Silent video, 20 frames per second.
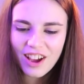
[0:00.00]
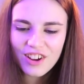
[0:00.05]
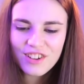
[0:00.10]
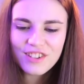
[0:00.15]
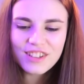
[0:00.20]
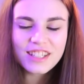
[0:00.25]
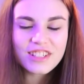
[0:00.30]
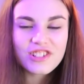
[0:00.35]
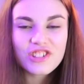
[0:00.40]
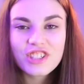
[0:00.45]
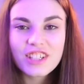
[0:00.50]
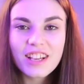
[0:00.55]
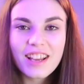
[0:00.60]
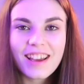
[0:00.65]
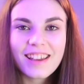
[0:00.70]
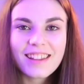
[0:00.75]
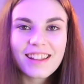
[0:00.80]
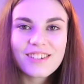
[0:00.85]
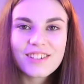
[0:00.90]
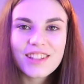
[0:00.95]
Holy
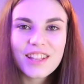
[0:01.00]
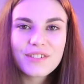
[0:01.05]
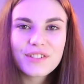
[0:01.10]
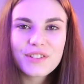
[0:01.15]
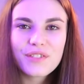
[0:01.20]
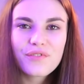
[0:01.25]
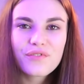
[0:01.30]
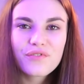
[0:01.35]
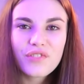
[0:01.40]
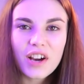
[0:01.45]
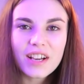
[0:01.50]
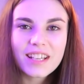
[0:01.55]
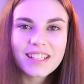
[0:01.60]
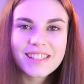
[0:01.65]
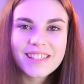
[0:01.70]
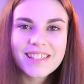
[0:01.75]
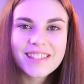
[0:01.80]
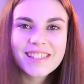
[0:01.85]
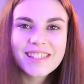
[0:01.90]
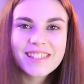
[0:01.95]
shit, that was
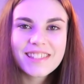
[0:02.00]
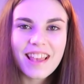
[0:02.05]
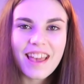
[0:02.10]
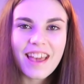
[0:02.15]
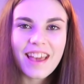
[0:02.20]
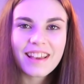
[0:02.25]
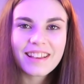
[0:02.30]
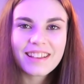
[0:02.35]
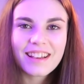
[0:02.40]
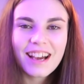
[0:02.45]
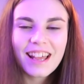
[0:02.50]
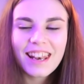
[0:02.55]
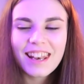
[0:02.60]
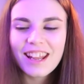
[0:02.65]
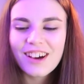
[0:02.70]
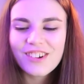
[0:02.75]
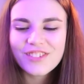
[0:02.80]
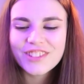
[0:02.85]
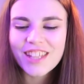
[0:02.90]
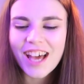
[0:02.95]
fucking sick. I
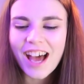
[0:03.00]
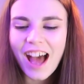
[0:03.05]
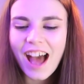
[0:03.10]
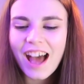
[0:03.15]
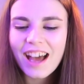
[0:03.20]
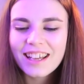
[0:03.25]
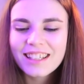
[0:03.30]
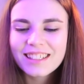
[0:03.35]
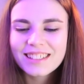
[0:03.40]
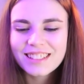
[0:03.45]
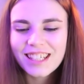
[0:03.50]
love that.